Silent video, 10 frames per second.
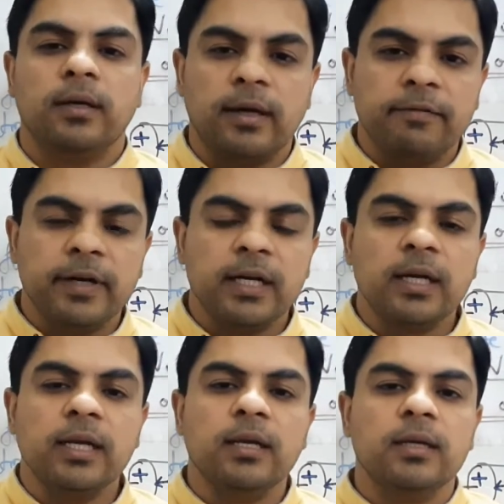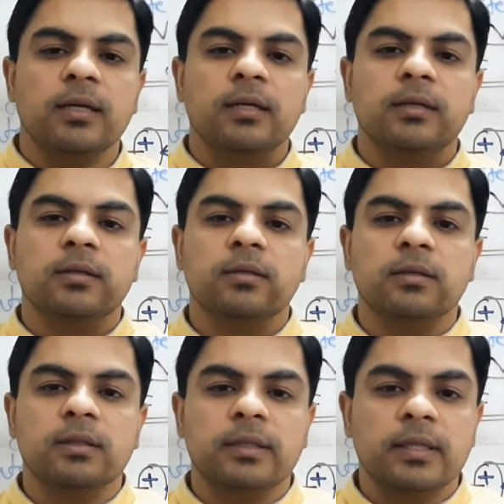Definitely
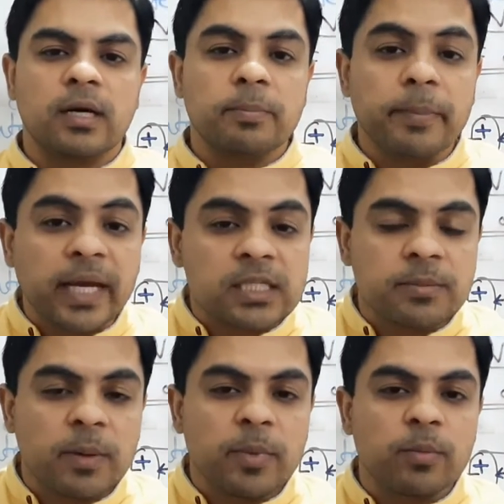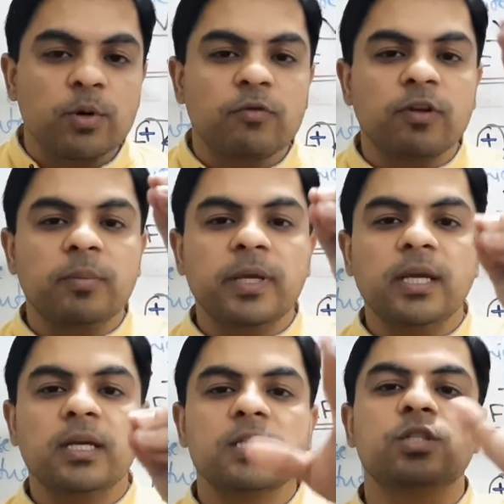the maximum amount will
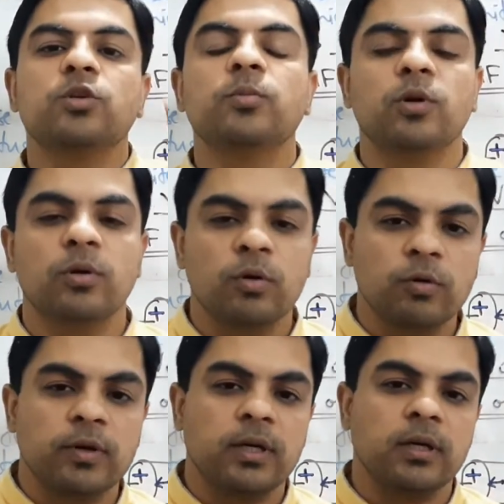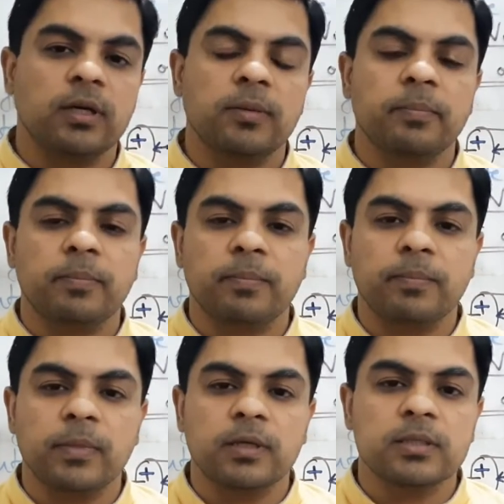be consumed
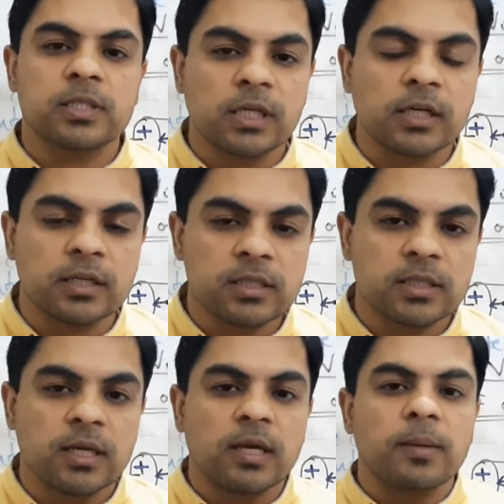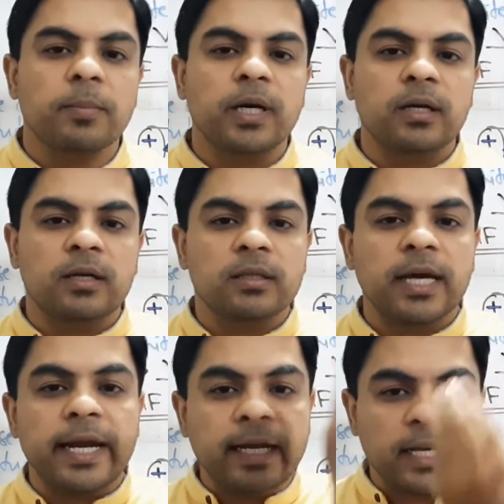over children's, but
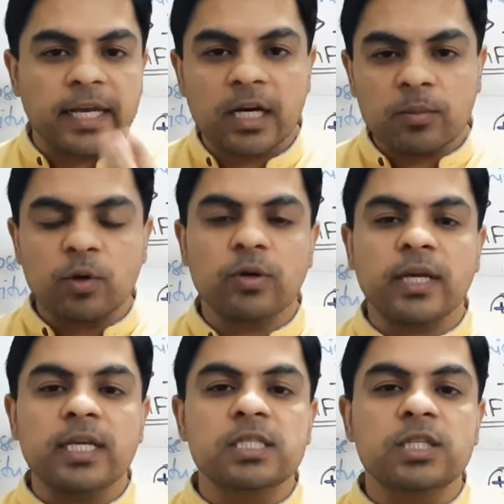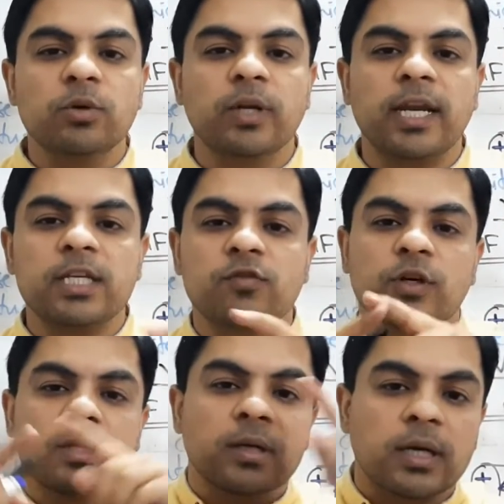the entire amount is utilized
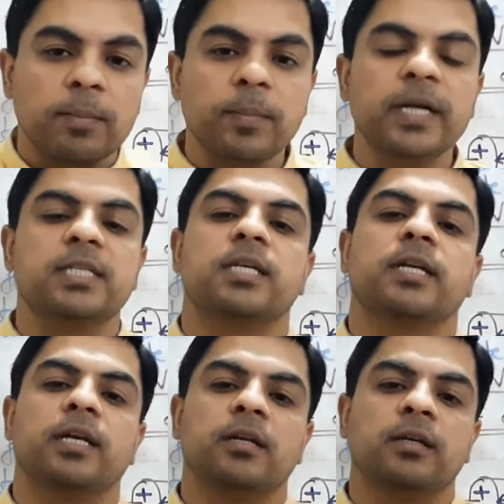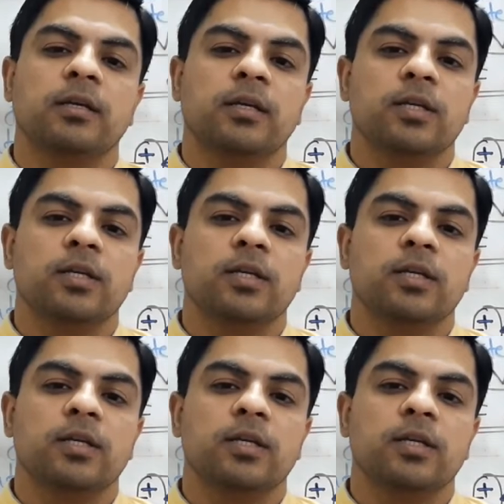for the complete circuit.